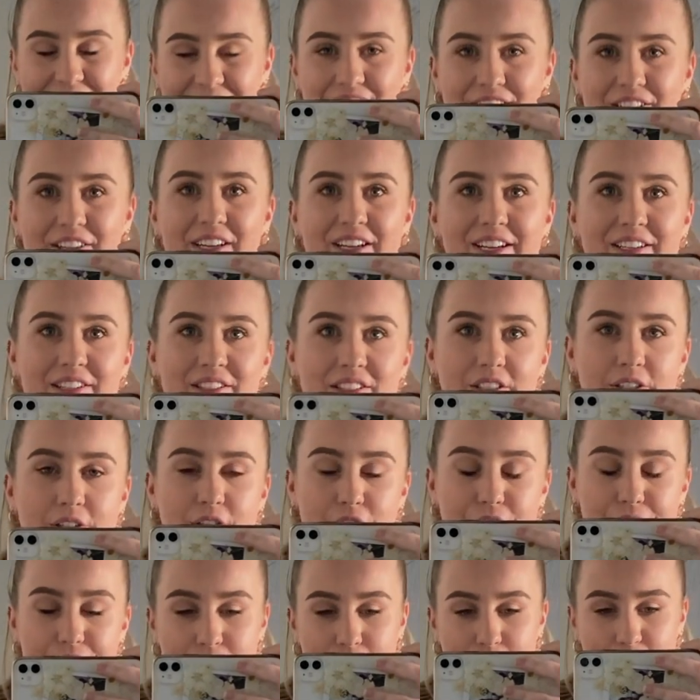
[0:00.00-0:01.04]
Okay,
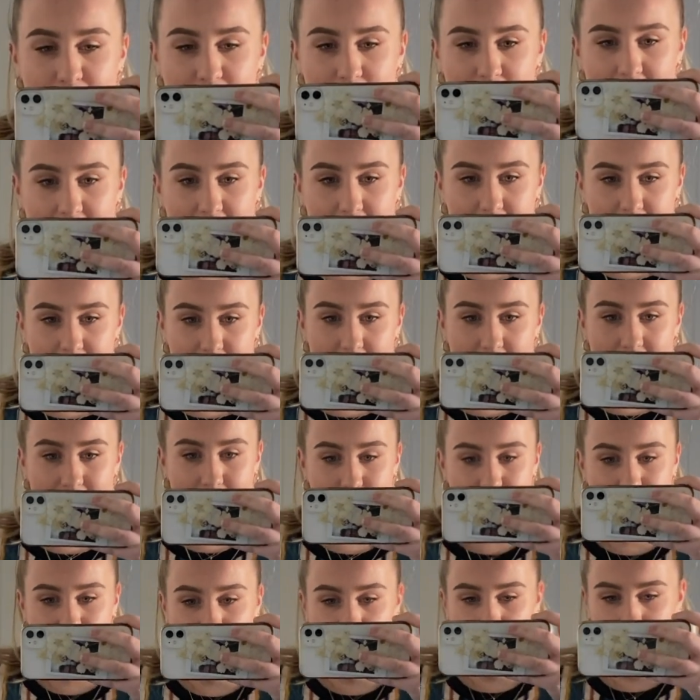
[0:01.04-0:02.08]
so for today's
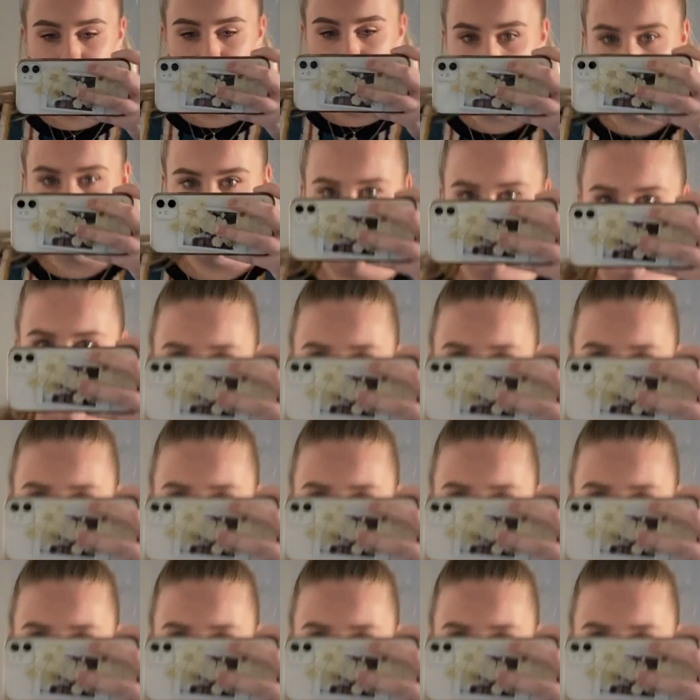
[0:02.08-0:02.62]
outfit, this